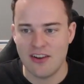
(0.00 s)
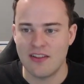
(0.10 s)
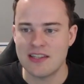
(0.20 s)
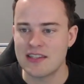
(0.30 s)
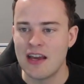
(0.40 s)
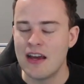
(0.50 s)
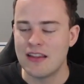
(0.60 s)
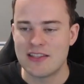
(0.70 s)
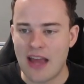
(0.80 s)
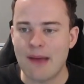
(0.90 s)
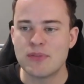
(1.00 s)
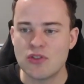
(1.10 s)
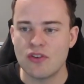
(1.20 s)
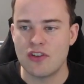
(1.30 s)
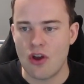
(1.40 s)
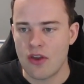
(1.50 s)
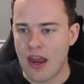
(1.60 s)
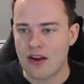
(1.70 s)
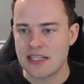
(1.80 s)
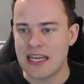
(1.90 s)
There's absolutely no
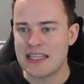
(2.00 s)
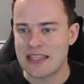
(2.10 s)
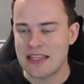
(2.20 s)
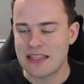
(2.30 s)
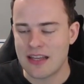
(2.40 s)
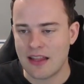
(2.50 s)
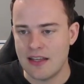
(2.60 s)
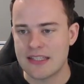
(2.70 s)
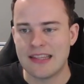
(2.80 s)
guarantees and things like this.